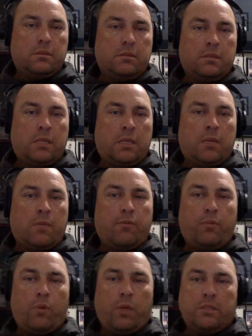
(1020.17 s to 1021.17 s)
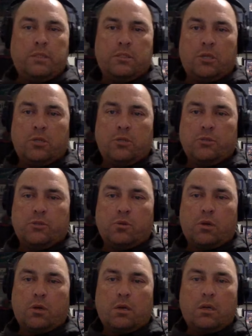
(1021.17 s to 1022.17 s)
the number of points the Chargers
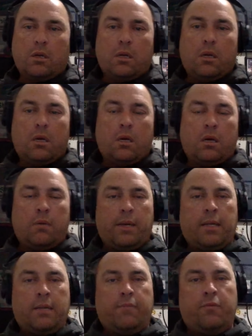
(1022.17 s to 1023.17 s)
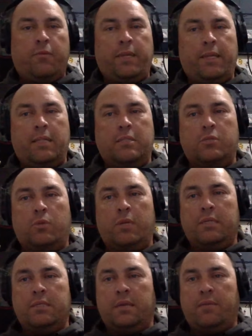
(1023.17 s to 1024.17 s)
score. And for me, that's
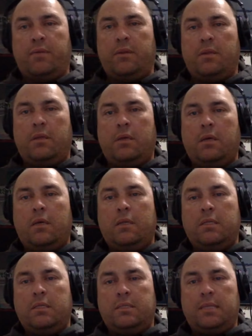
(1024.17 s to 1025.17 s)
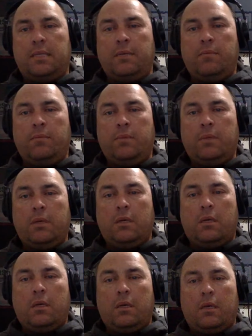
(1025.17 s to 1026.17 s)
27. This team
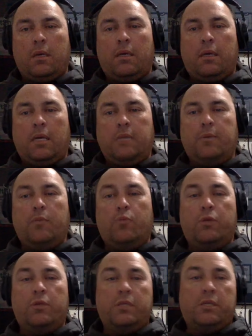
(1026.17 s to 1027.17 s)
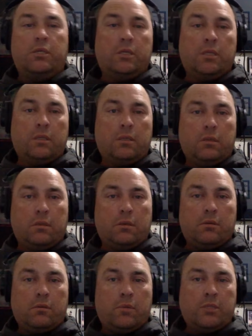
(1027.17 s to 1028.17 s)
has been really good
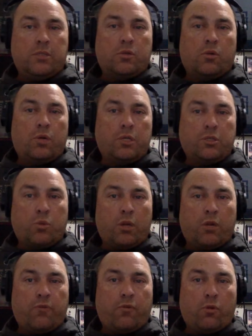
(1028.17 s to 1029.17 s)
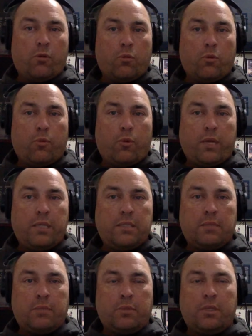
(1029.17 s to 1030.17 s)
when scoring 24 or more
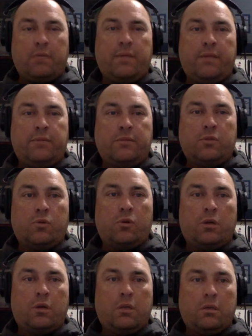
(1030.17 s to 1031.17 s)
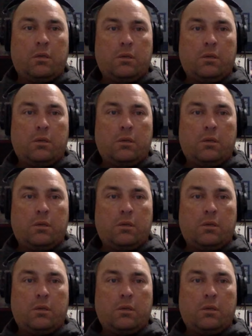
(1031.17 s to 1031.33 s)
points. I believe they've scored